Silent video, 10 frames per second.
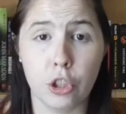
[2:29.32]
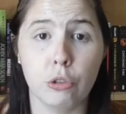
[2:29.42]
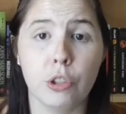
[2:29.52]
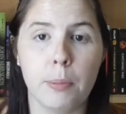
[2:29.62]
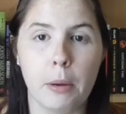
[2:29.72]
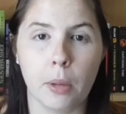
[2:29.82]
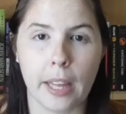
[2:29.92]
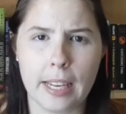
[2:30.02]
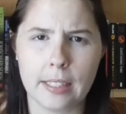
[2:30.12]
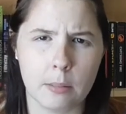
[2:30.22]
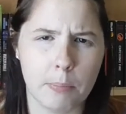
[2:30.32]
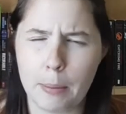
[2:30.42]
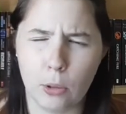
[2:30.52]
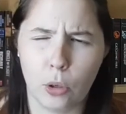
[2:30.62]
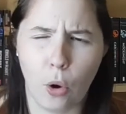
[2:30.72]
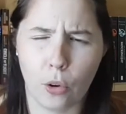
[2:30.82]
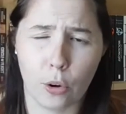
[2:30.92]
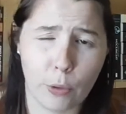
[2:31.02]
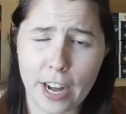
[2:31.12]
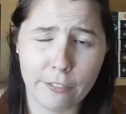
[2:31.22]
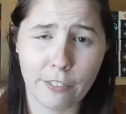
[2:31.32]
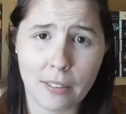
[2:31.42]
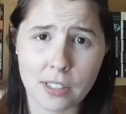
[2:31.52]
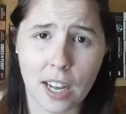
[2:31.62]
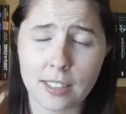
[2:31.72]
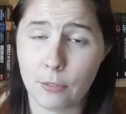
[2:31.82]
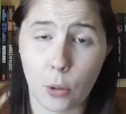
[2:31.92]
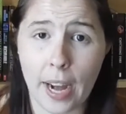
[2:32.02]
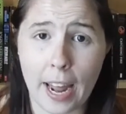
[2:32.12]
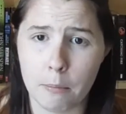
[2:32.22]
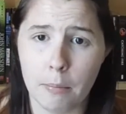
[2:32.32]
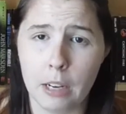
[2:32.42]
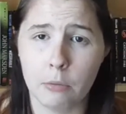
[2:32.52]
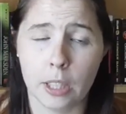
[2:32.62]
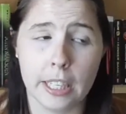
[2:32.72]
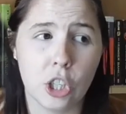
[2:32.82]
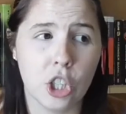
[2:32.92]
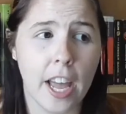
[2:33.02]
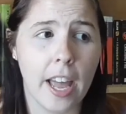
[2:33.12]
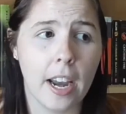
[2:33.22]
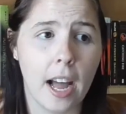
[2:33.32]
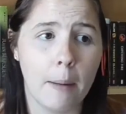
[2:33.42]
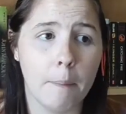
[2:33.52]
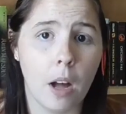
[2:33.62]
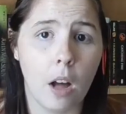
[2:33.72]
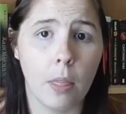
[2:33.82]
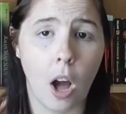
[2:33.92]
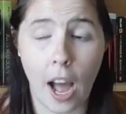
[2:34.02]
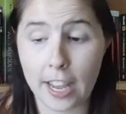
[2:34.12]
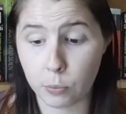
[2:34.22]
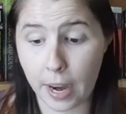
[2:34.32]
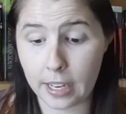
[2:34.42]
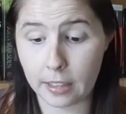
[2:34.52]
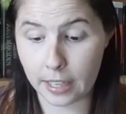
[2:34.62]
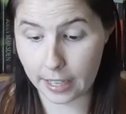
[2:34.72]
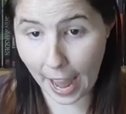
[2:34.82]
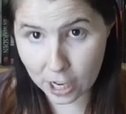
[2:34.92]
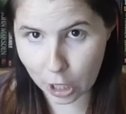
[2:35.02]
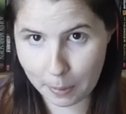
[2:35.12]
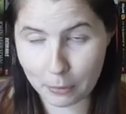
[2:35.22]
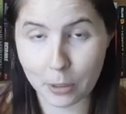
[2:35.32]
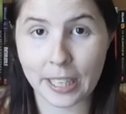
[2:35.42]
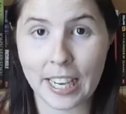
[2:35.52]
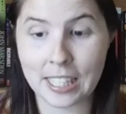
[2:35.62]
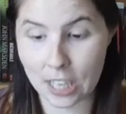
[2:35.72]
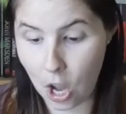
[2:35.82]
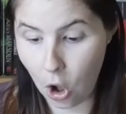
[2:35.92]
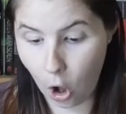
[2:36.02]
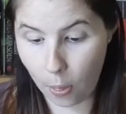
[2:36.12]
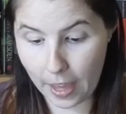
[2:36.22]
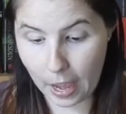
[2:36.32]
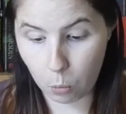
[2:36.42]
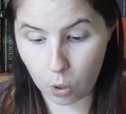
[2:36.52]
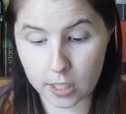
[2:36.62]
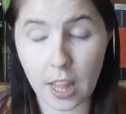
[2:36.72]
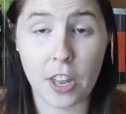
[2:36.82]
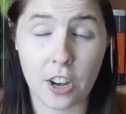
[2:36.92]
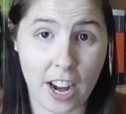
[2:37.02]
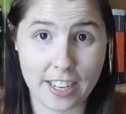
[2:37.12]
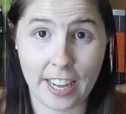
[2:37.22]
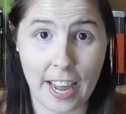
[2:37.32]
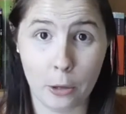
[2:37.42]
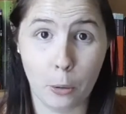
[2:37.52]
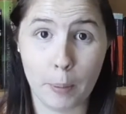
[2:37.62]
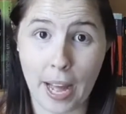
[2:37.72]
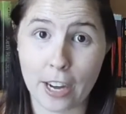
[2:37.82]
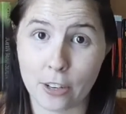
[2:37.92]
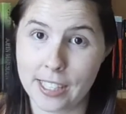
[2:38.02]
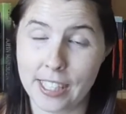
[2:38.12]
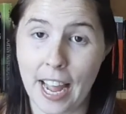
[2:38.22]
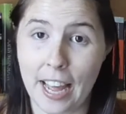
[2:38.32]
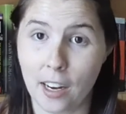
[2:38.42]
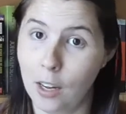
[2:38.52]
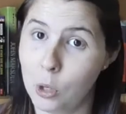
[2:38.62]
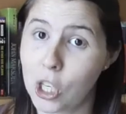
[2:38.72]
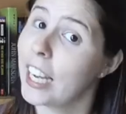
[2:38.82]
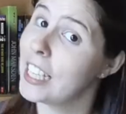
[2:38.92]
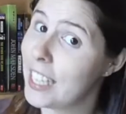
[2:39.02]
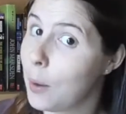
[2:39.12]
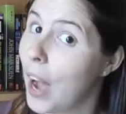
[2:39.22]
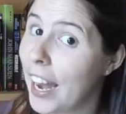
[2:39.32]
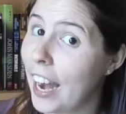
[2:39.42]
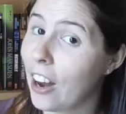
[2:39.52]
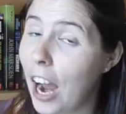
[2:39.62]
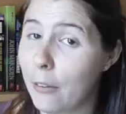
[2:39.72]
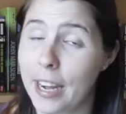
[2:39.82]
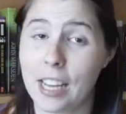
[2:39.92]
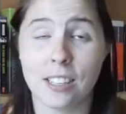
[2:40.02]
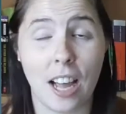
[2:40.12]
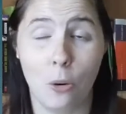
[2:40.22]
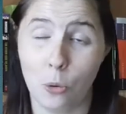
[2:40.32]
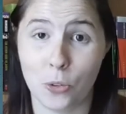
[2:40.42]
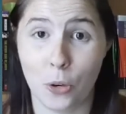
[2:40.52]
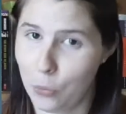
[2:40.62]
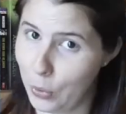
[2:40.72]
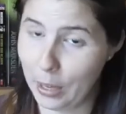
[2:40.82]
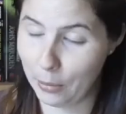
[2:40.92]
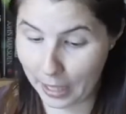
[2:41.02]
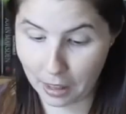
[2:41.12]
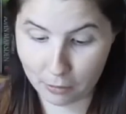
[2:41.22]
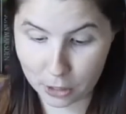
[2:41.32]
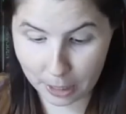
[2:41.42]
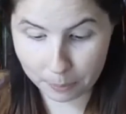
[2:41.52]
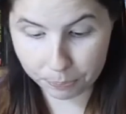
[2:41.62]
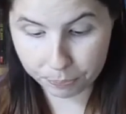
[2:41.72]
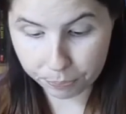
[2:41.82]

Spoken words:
due to be released and people had gone on a rate of 5 stars even though it hadn't been released yet, the highest rated that had actually been released on there was The Nightingale by Kristin Hanna, which I can see why it had a high rating because I also really, really loved it.